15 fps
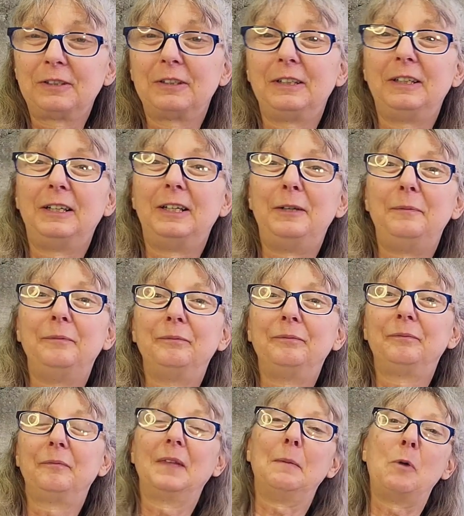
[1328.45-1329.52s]

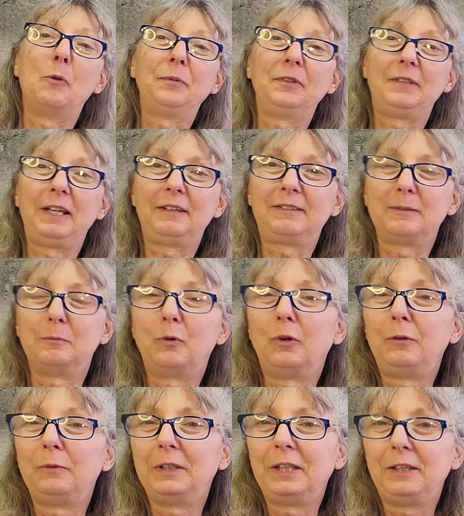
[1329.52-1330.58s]
Um, I hope to take some more
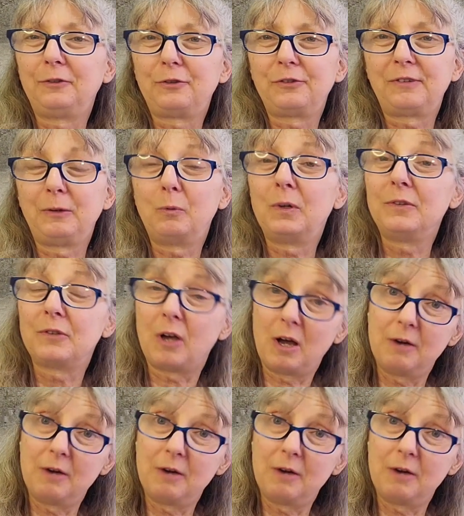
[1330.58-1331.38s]
really interesting ones